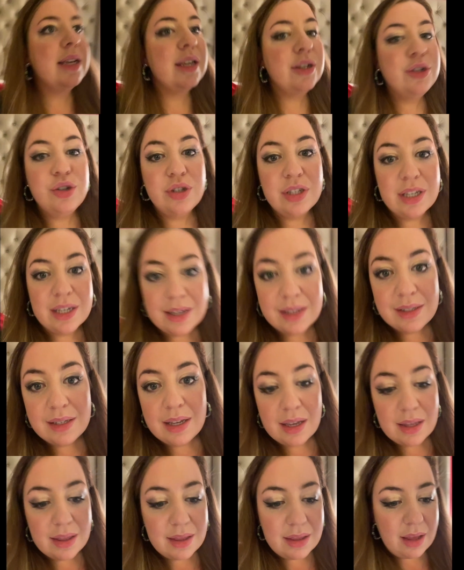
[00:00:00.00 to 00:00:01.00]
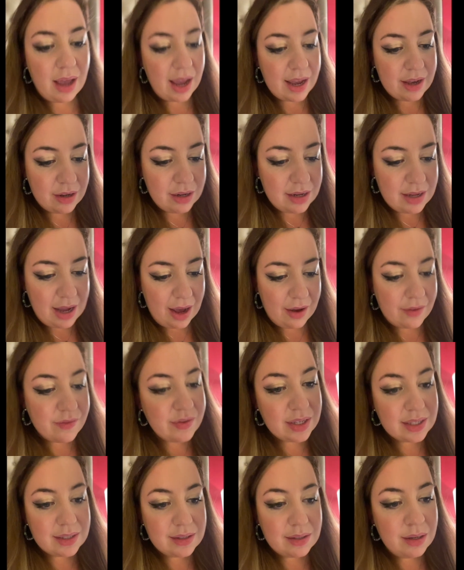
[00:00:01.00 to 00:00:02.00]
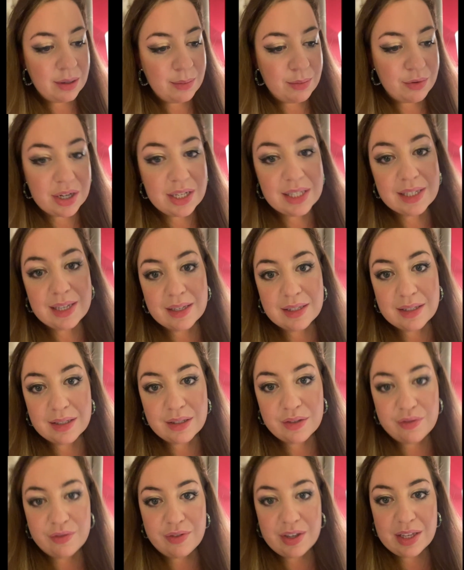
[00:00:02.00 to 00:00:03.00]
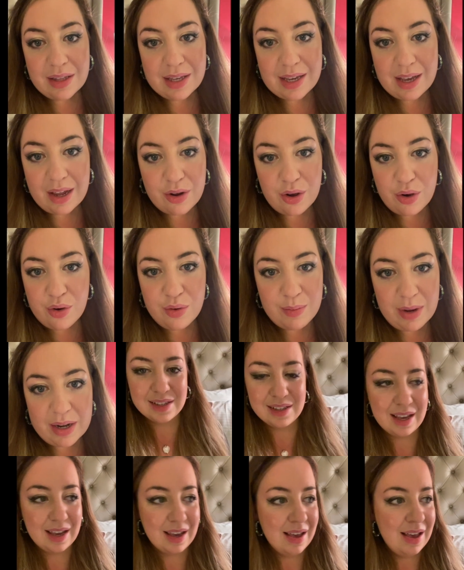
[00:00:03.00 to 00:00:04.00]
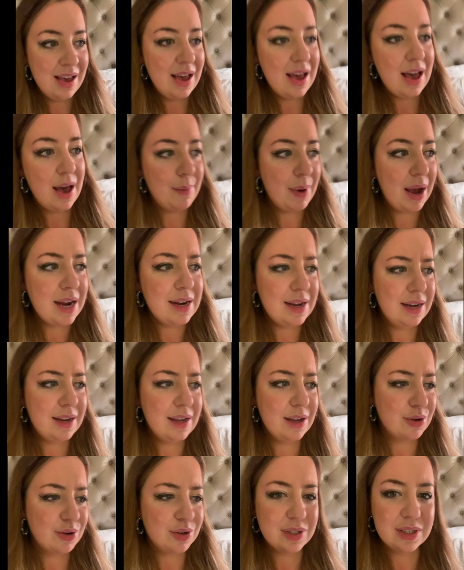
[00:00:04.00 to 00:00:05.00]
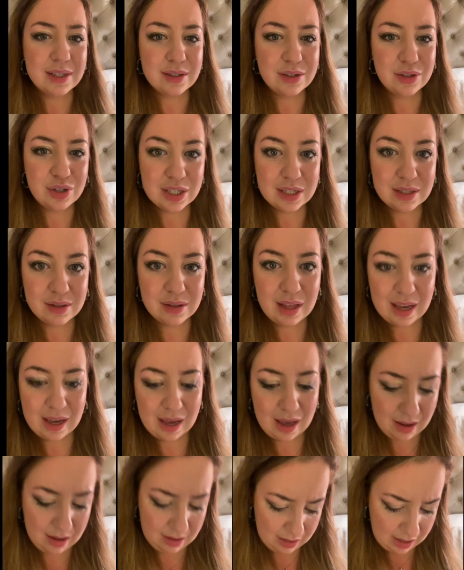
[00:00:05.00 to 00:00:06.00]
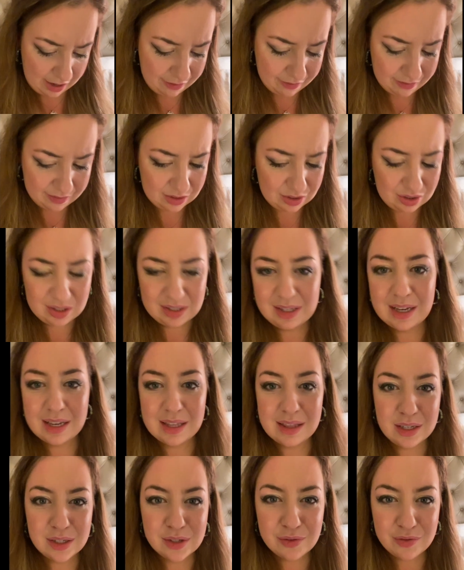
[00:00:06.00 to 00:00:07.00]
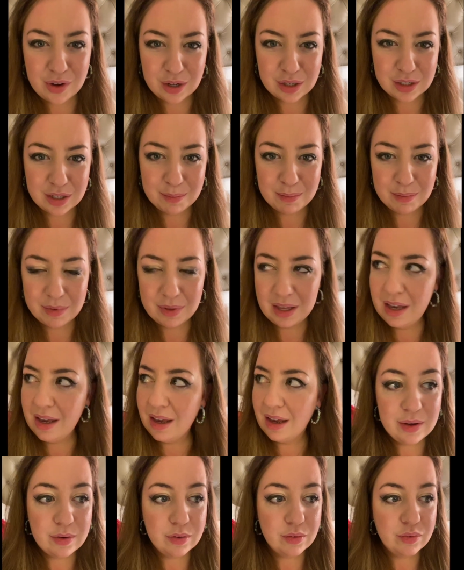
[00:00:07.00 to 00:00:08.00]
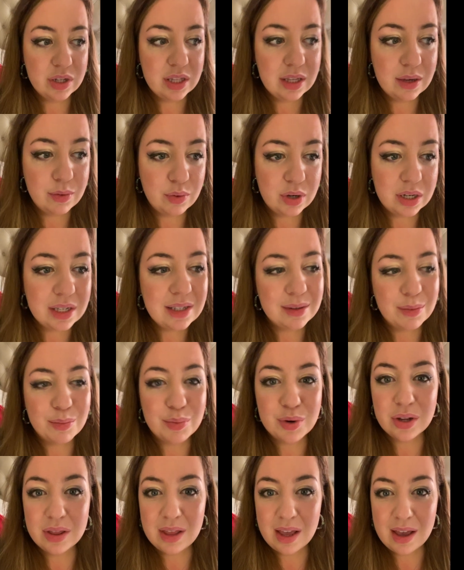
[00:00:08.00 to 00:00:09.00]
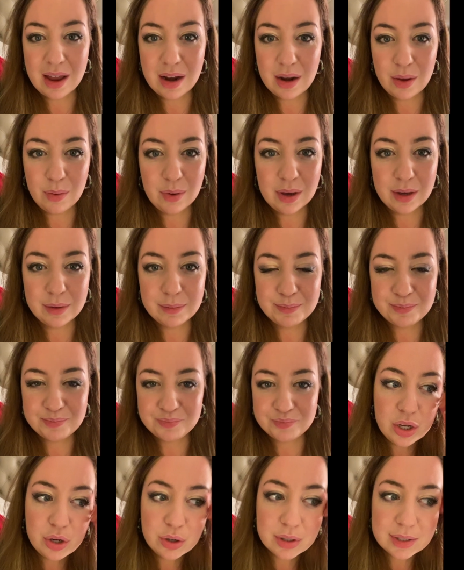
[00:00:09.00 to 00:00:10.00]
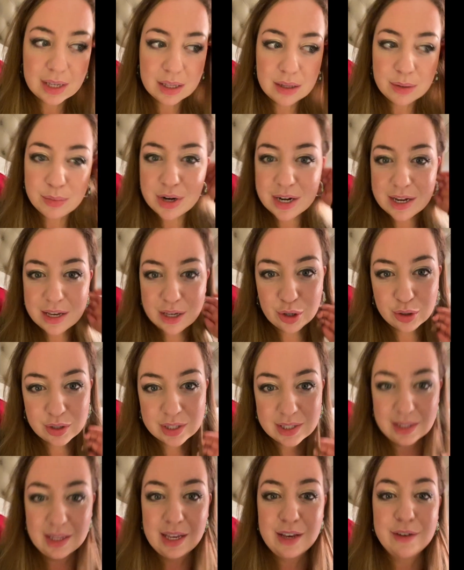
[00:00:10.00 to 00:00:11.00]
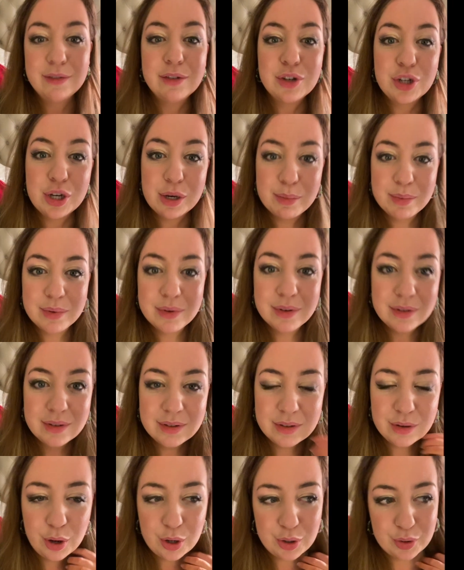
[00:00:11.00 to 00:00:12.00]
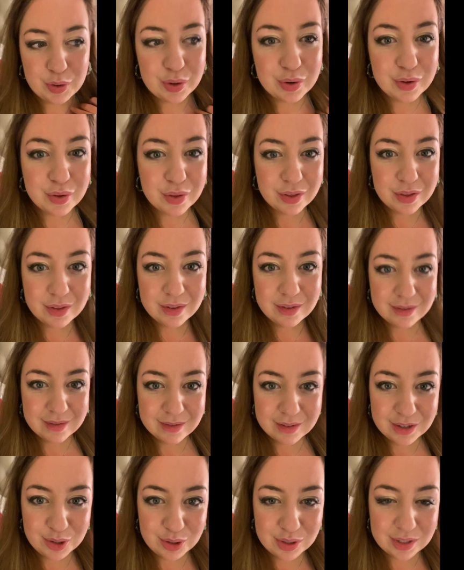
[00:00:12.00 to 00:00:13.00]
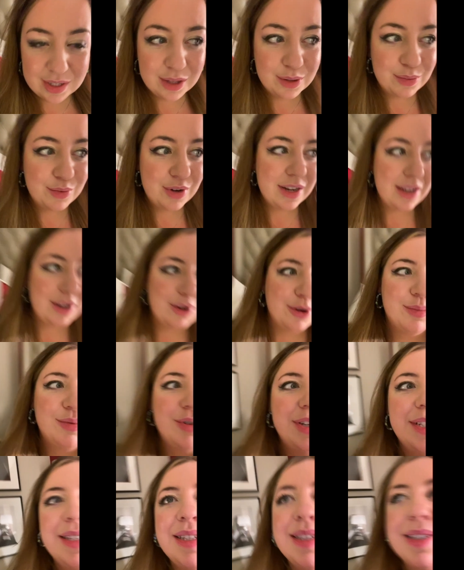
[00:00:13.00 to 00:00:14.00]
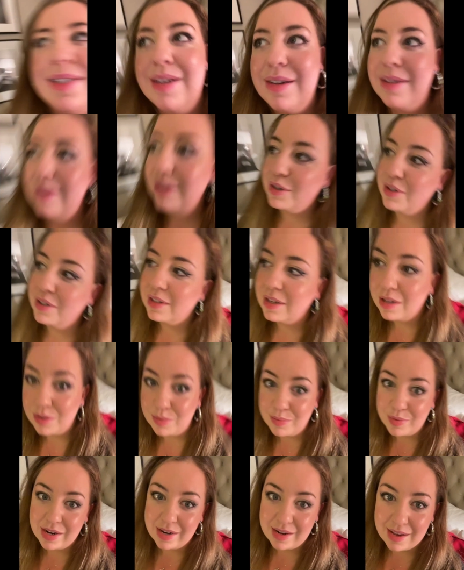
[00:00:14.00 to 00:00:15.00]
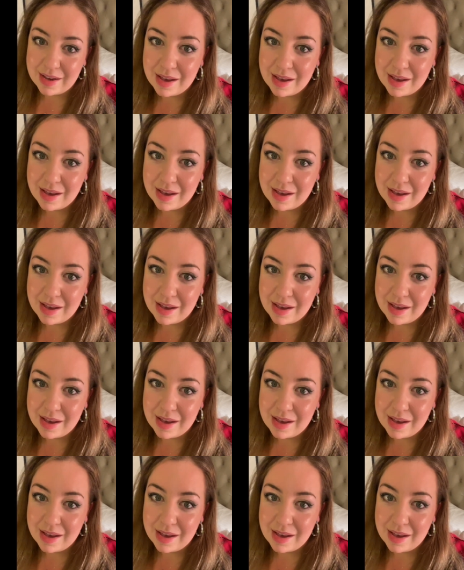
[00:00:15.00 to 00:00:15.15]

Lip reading: interesting because like I could have this princess feeling at home. And like, am I an idiot, or is this just like life is just like this fucked up thing? I mean, really, what is a birthday anyway? You're celebrating your slave ship on Earth. You're celebrating your prison cell. You're celebrating